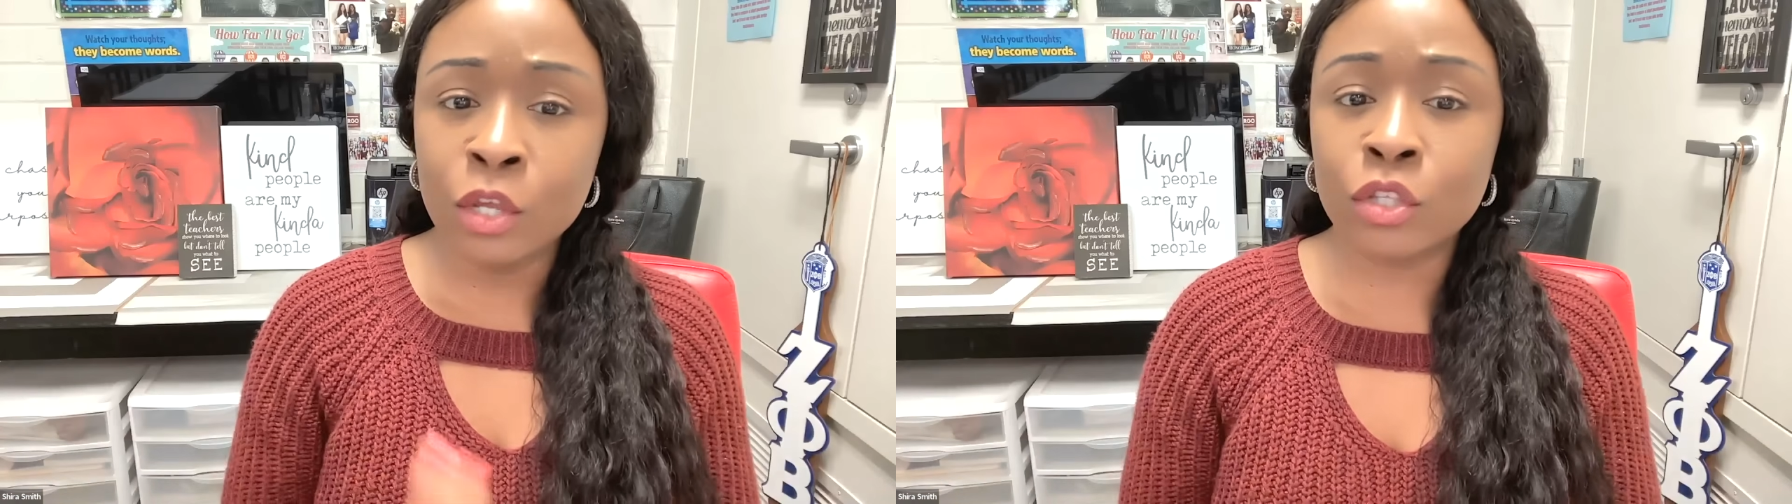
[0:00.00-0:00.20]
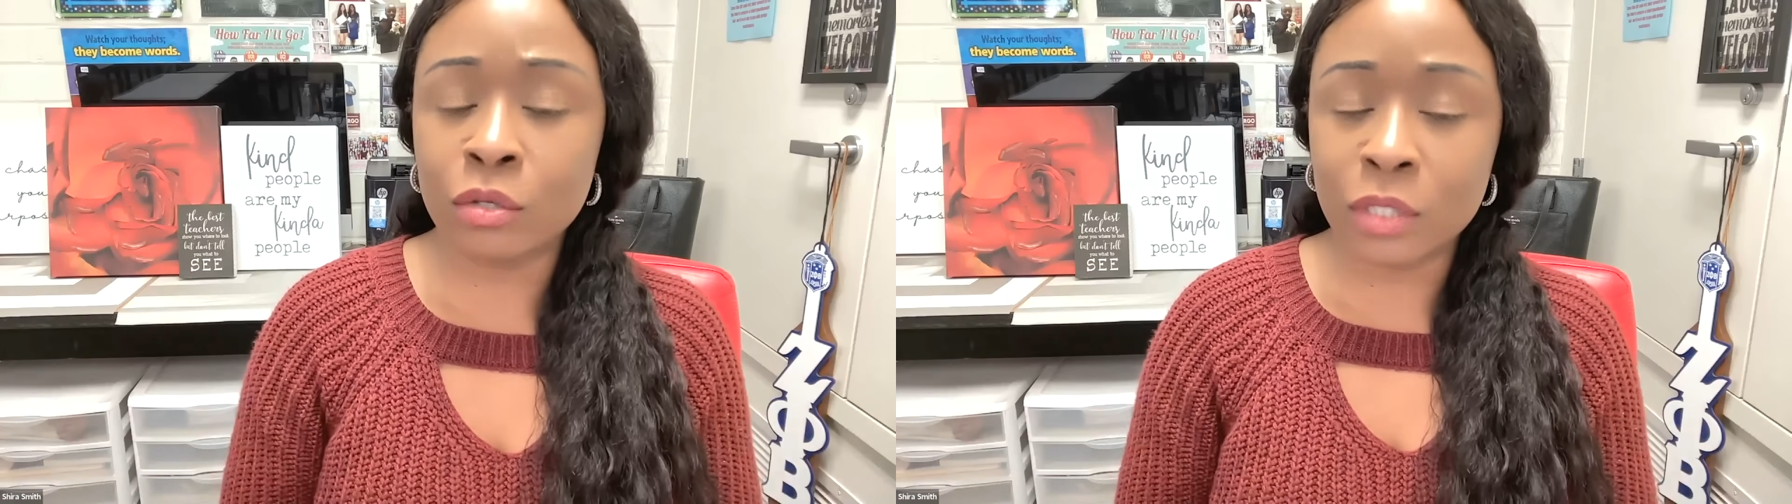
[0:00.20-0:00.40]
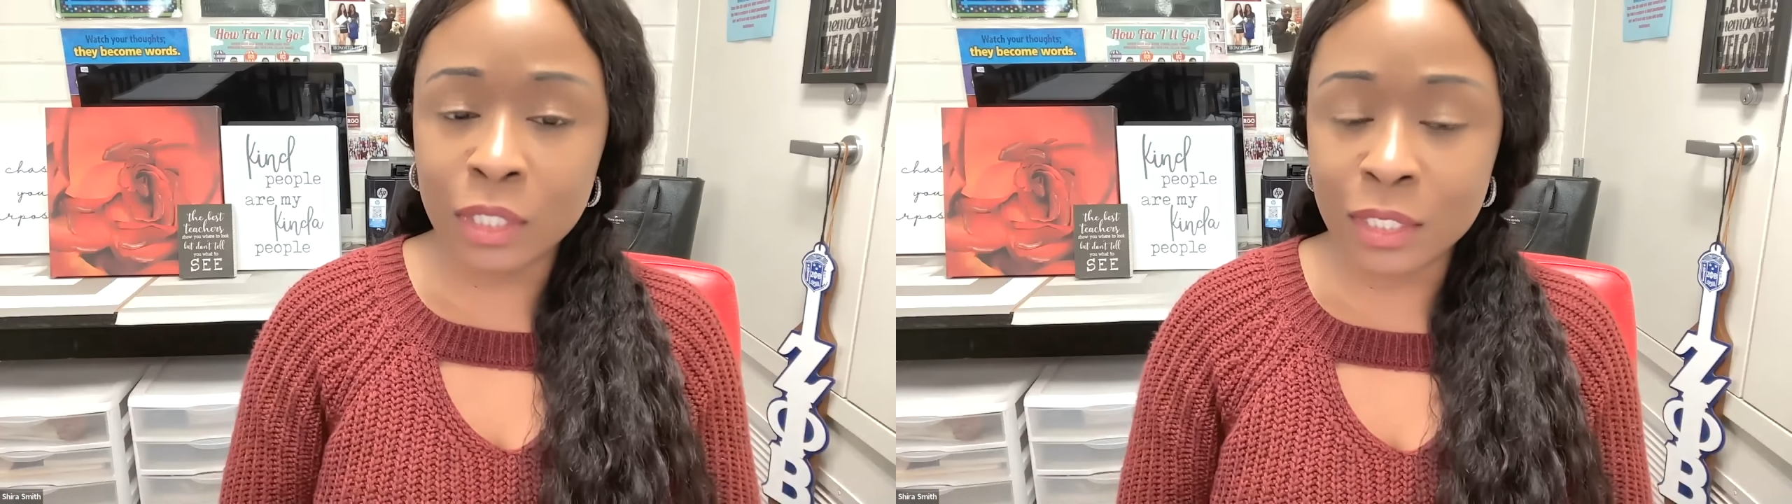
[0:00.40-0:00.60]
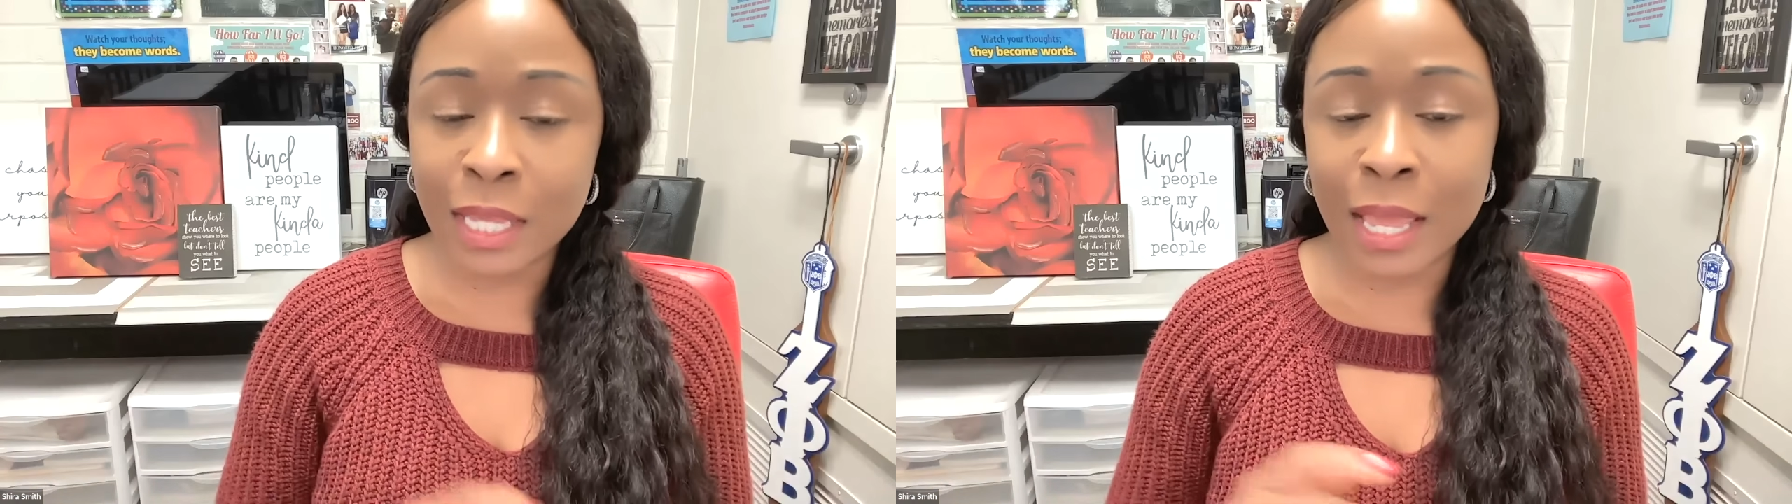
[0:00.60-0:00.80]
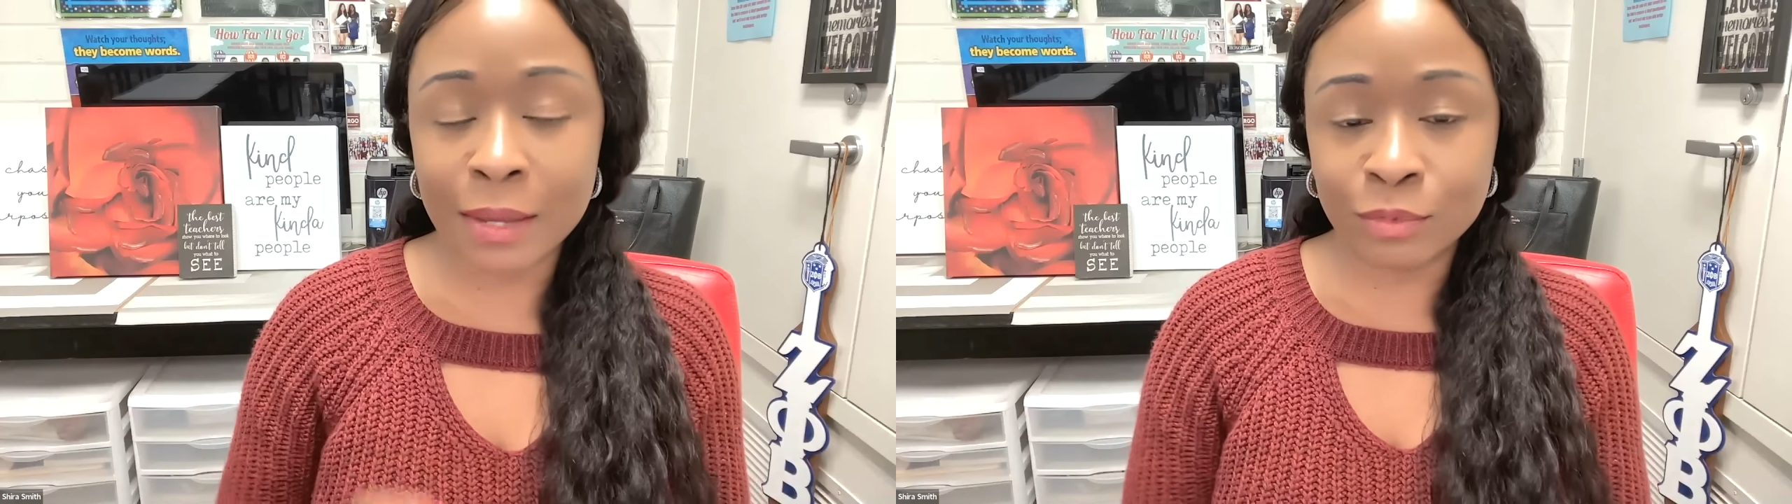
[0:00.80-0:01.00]
So it's a good
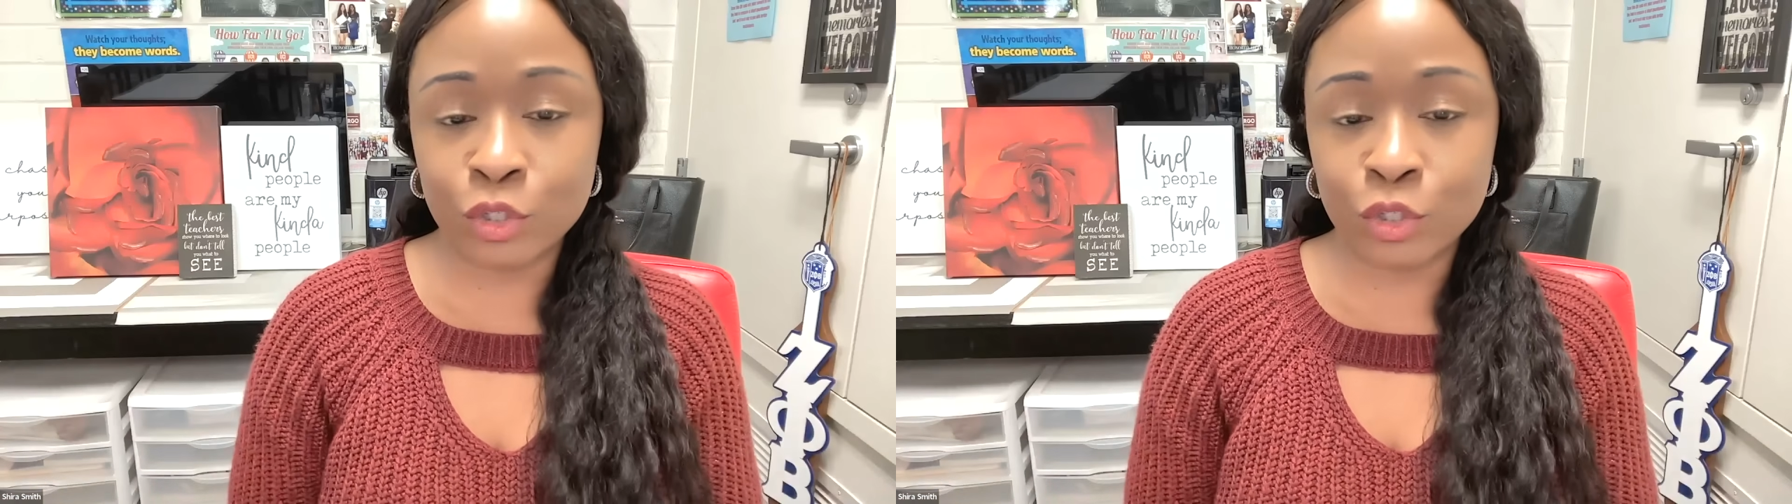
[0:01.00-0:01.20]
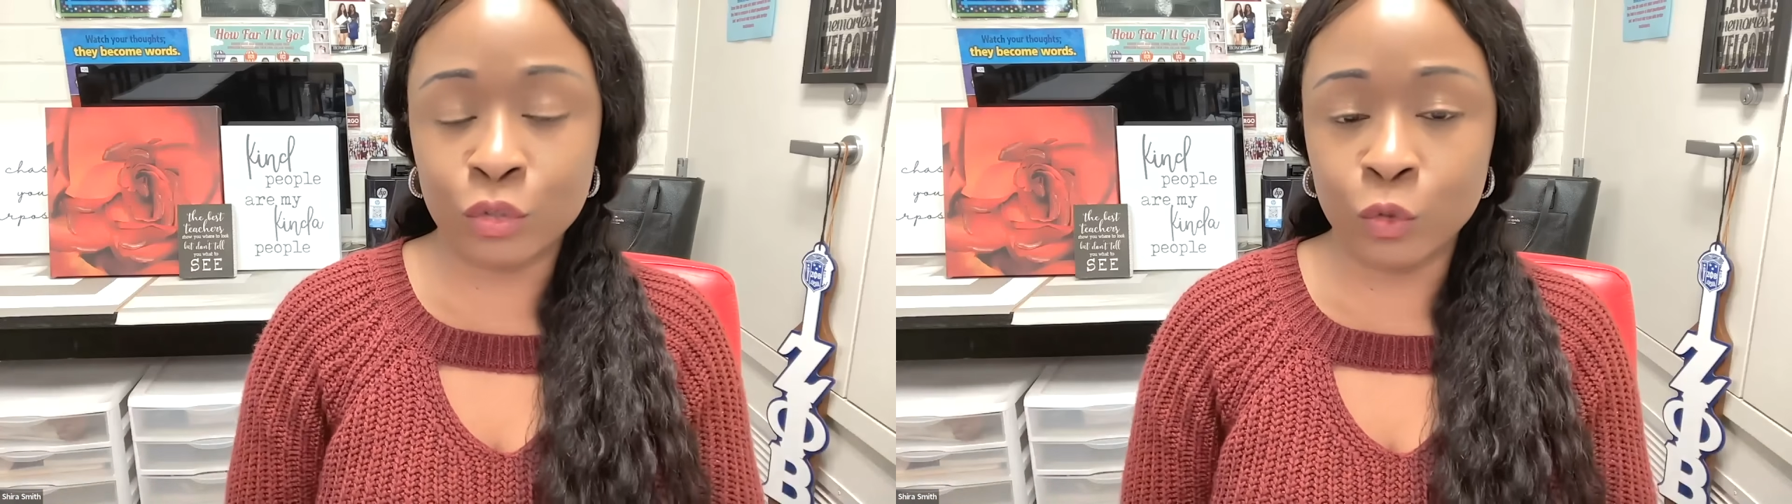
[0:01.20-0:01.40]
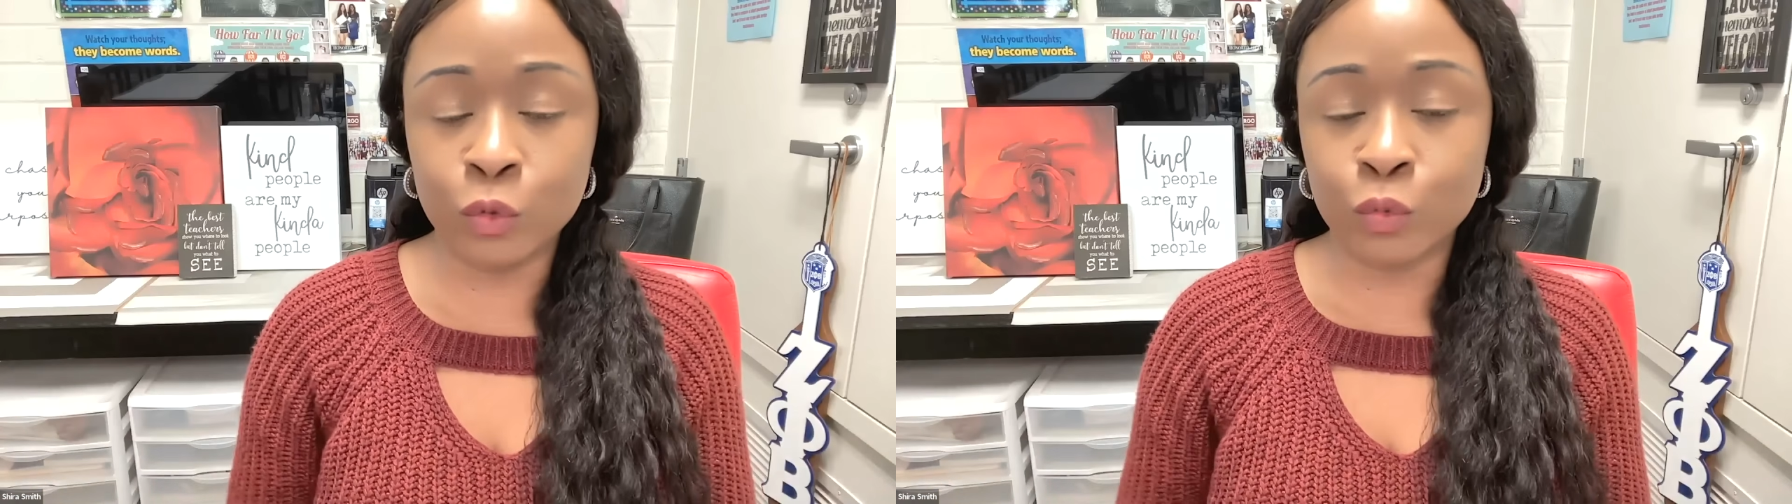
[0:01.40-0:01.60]
time to